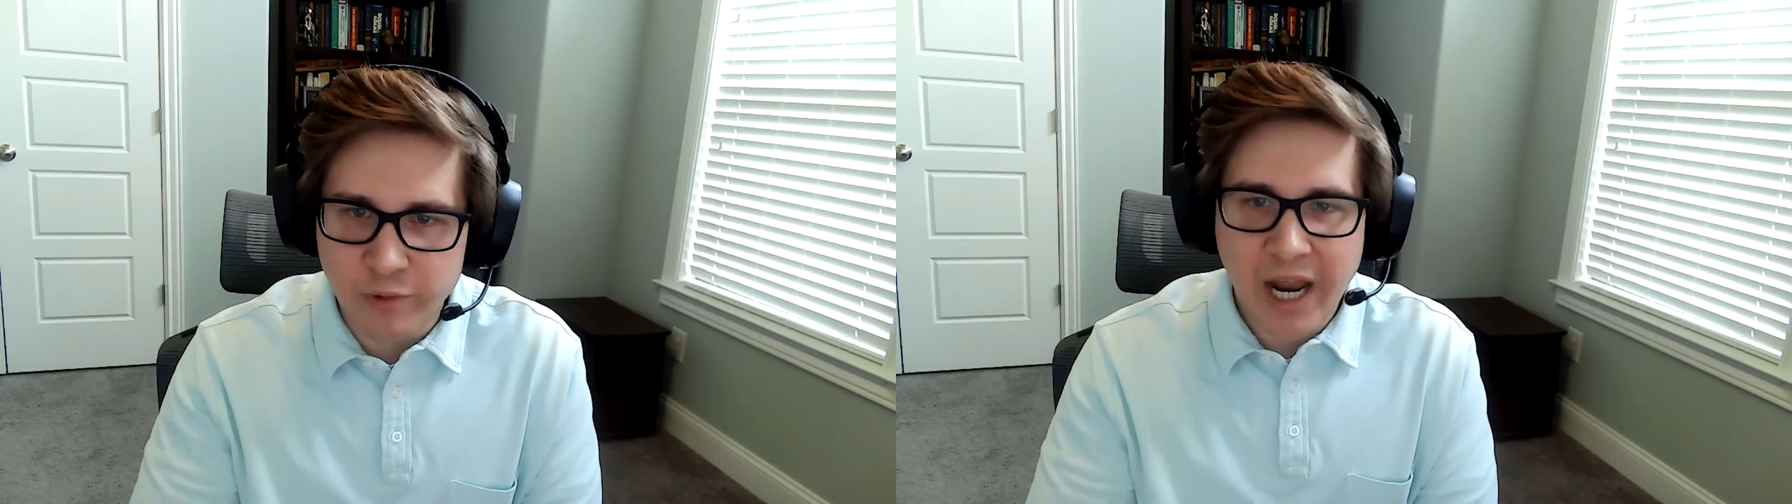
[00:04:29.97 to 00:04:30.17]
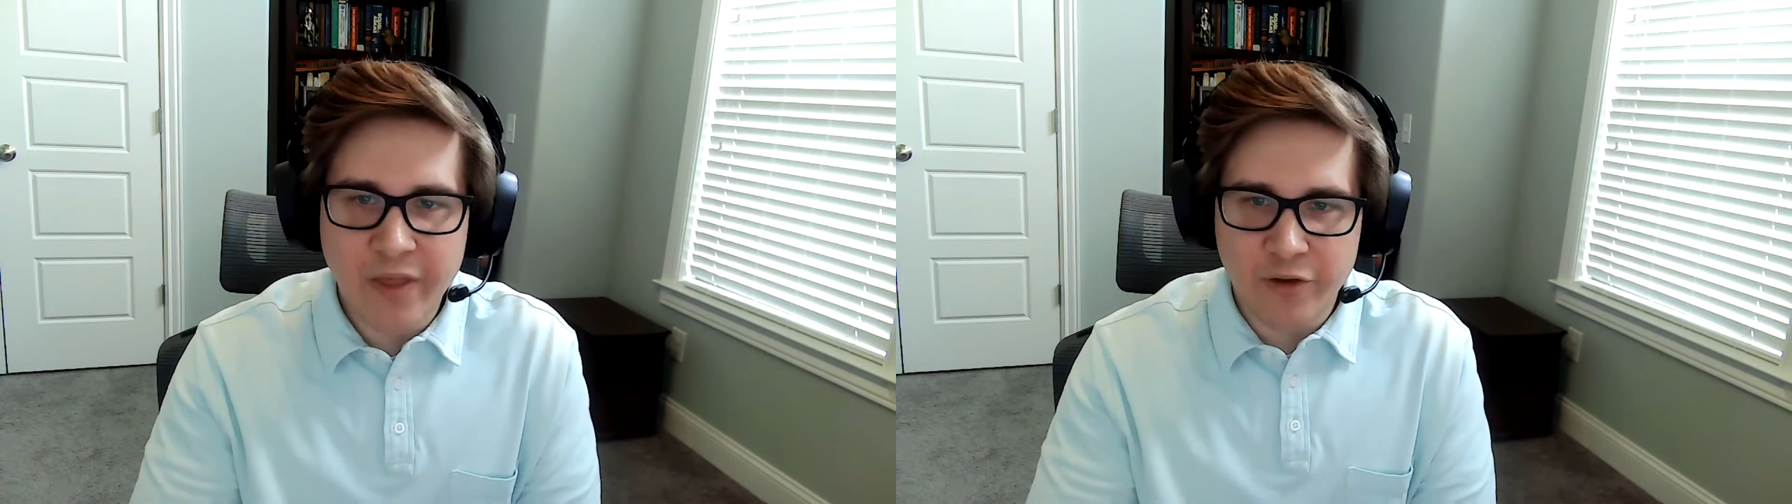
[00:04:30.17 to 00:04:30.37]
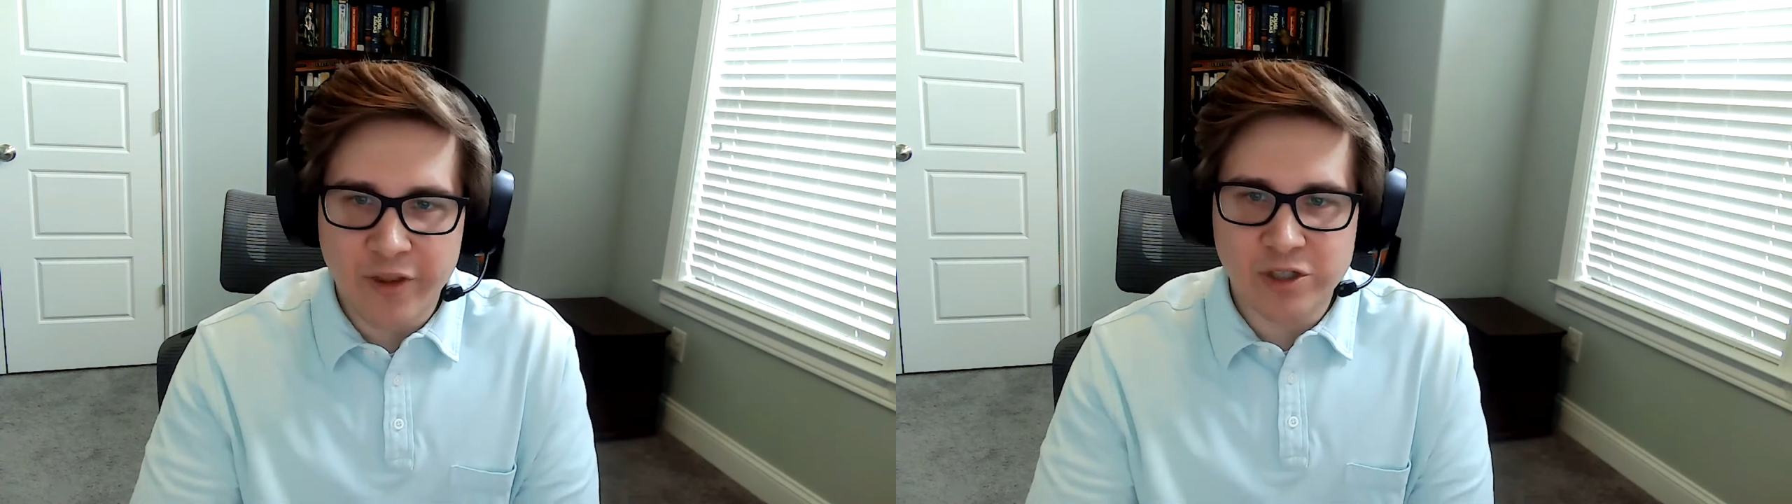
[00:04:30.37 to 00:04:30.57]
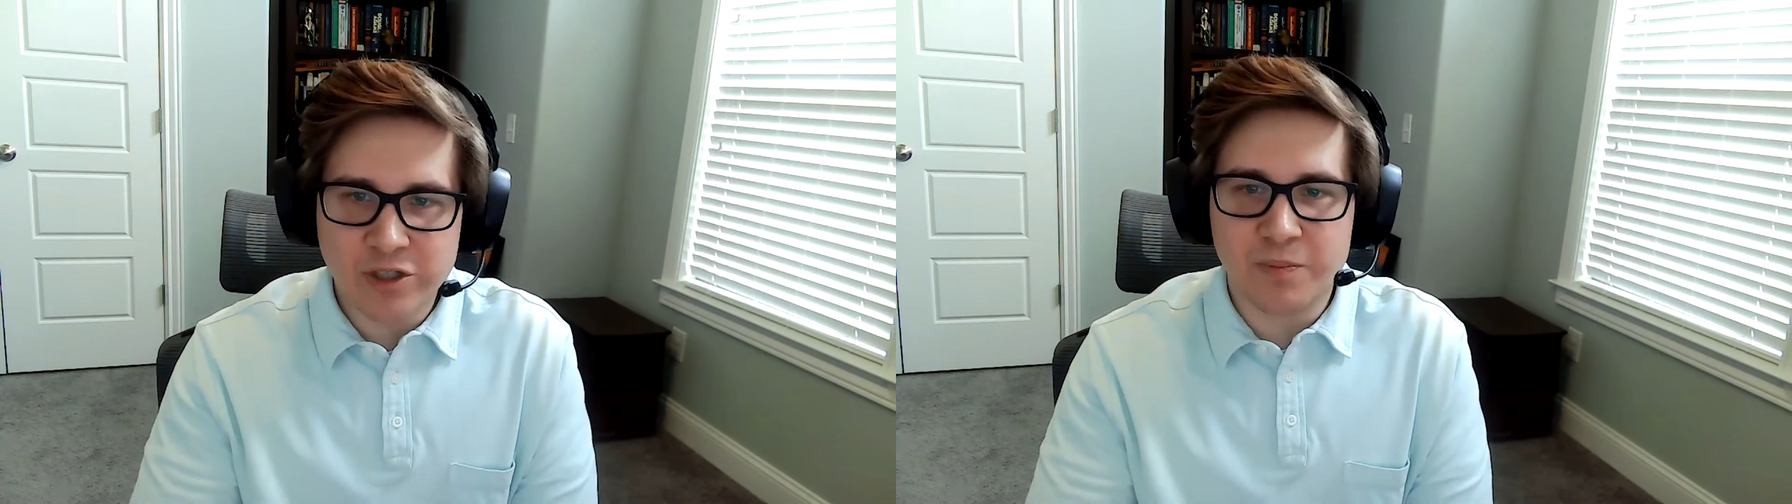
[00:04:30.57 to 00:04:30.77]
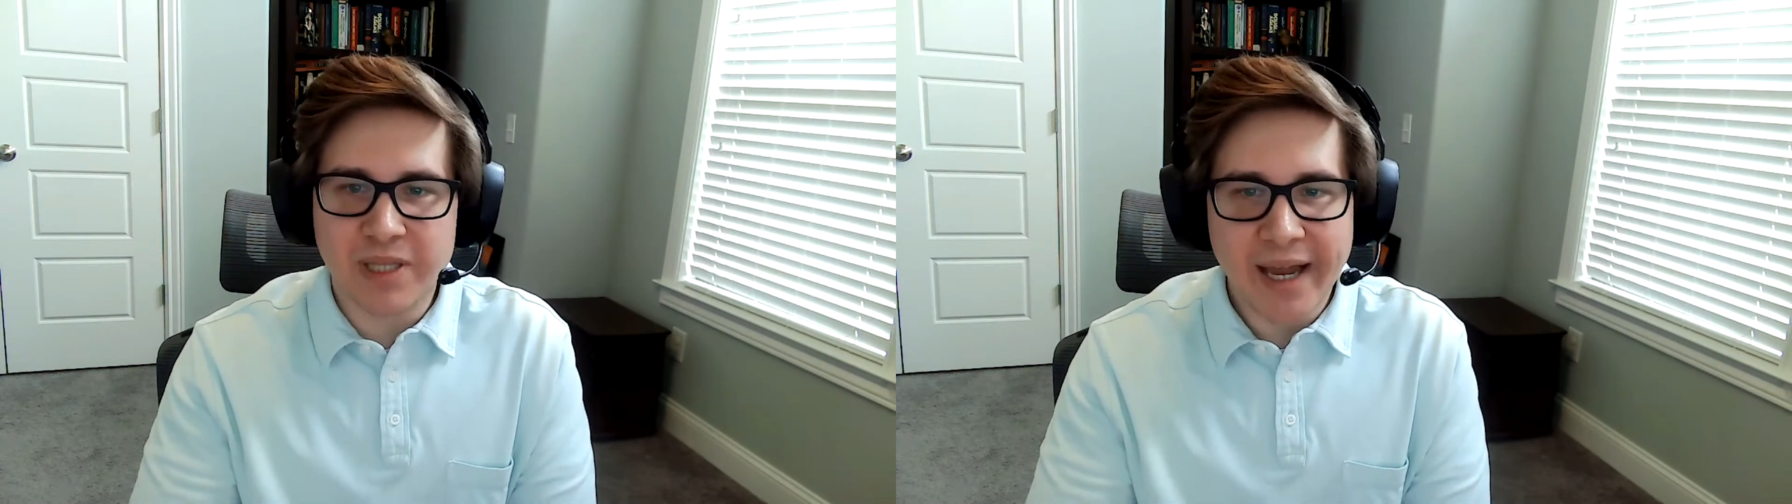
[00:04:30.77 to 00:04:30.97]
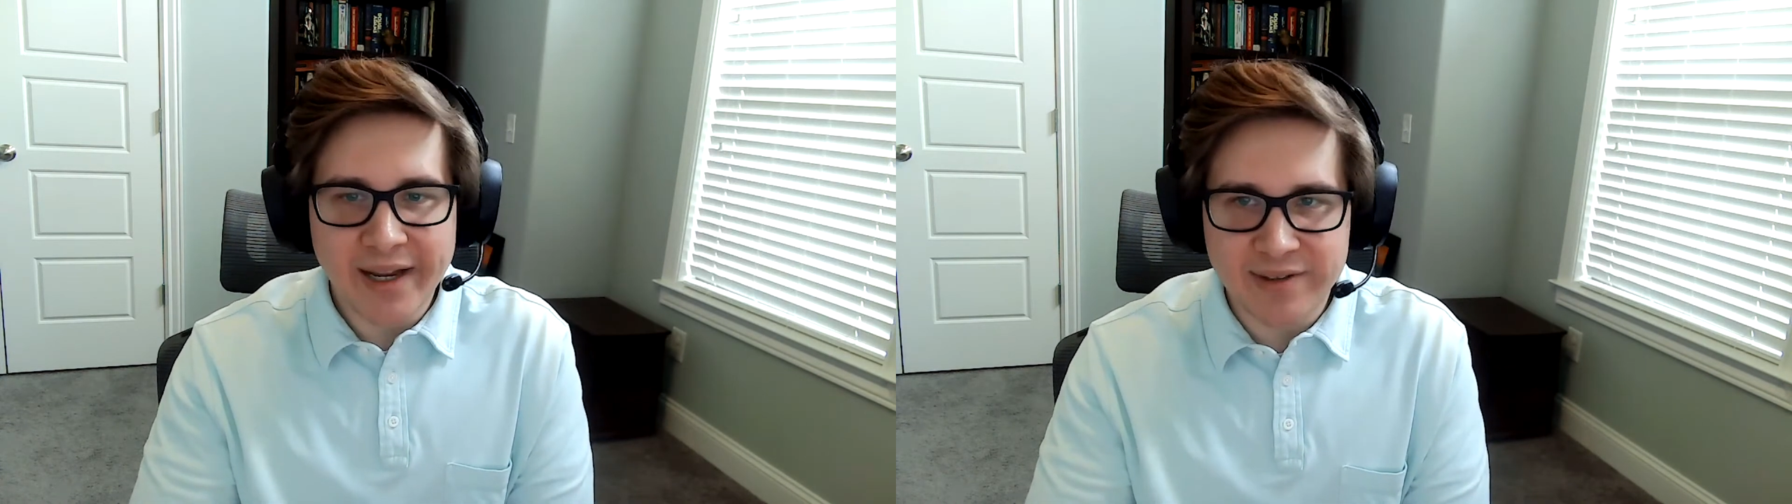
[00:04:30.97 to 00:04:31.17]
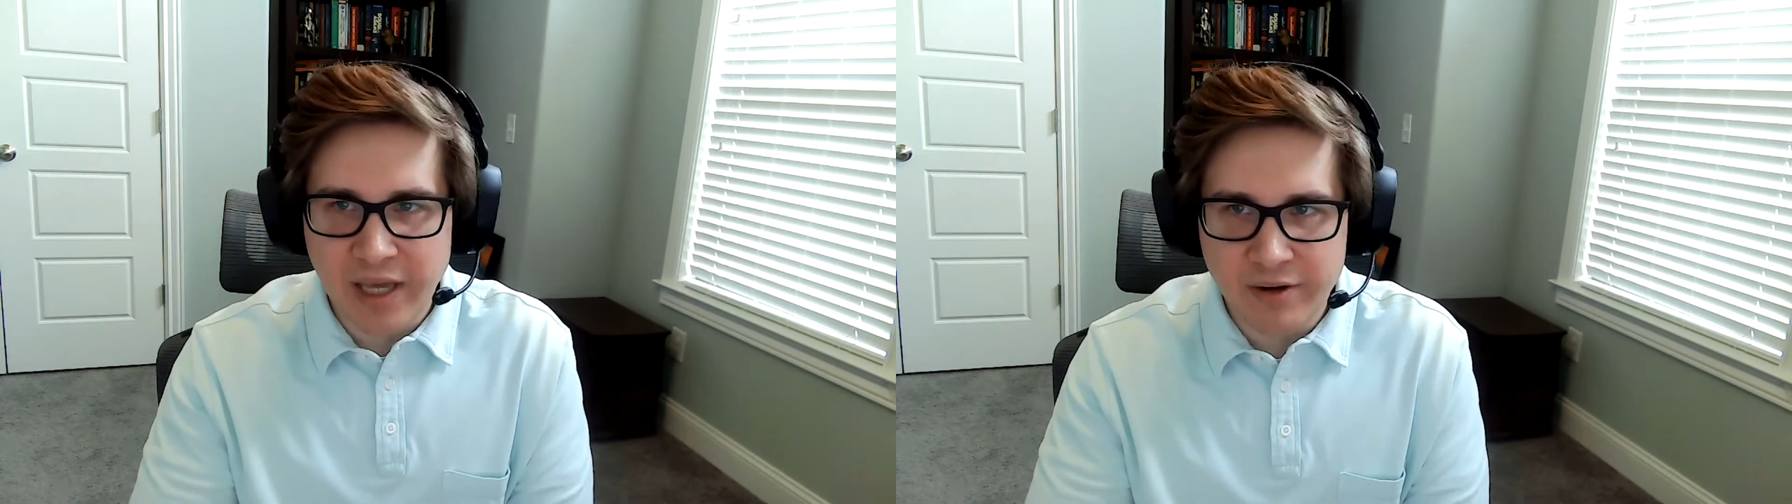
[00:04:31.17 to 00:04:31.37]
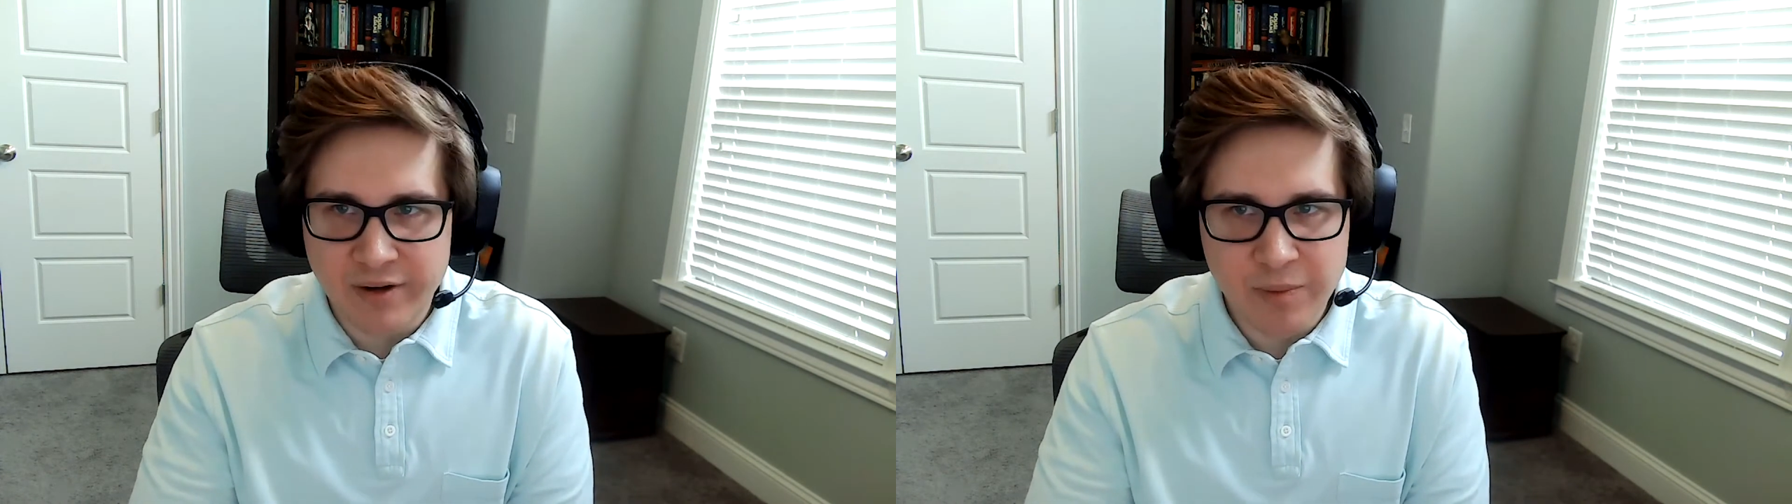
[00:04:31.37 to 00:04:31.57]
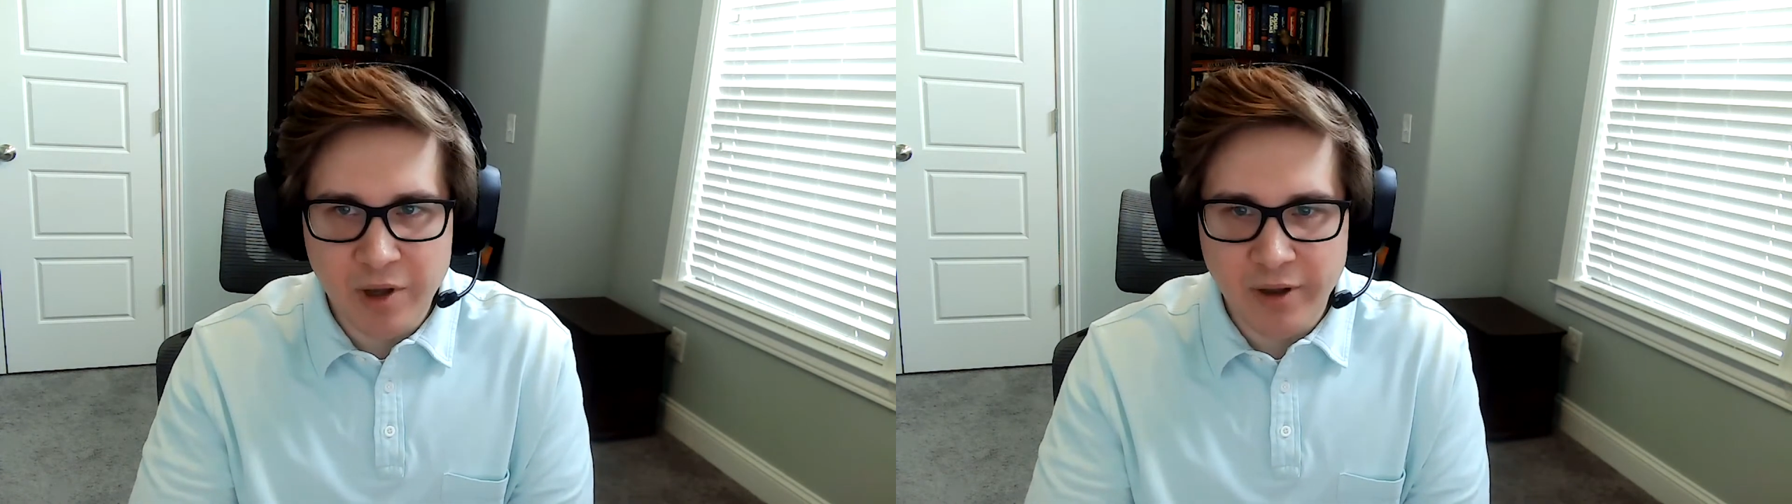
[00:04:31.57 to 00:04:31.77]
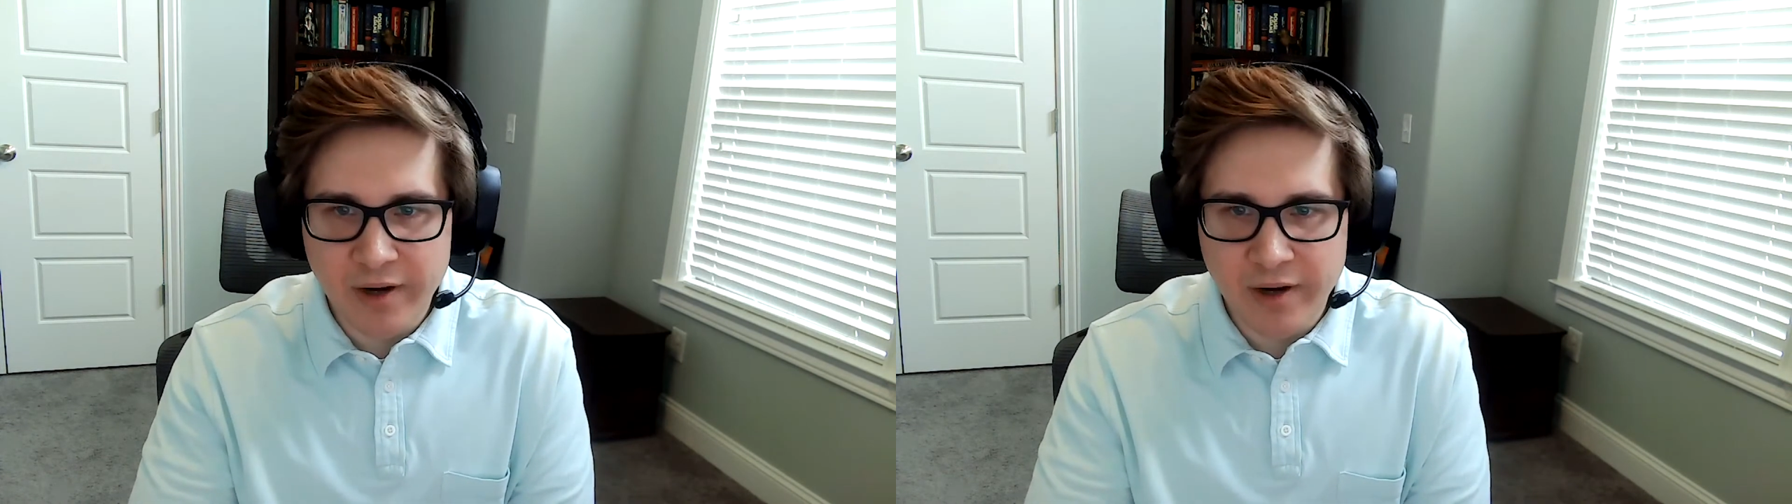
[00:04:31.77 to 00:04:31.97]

rather than just blast out an email